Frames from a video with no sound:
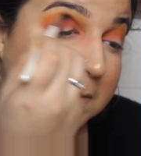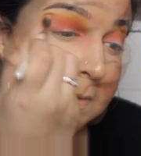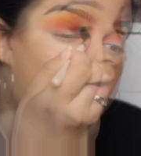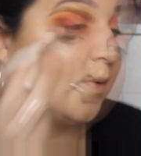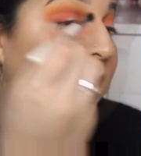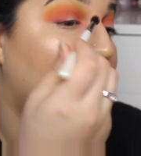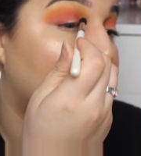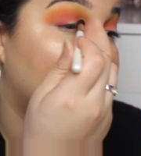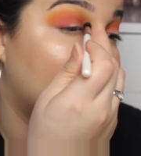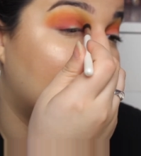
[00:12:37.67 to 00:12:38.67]
Okay,
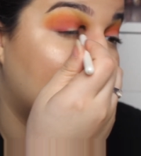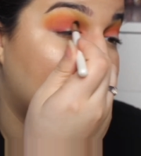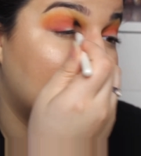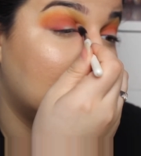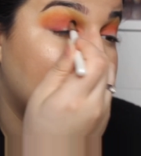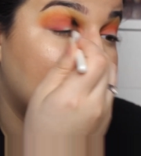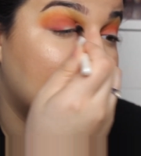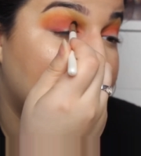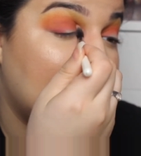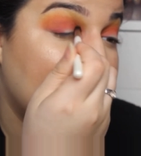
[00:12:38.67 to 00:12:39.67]
well,
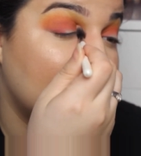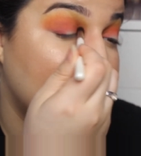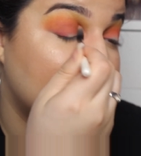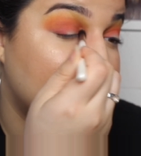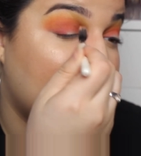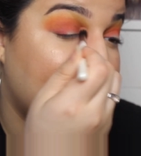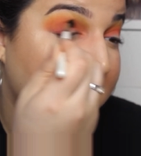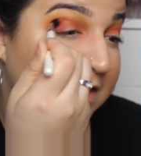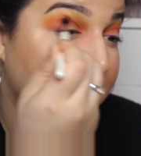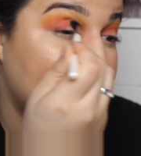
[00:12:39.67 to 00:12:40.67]
that ruined my
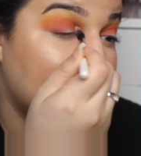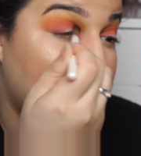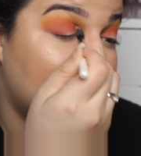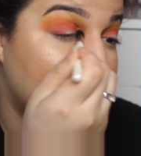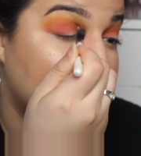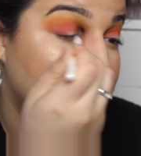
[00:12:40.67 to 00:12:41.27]
base makeup.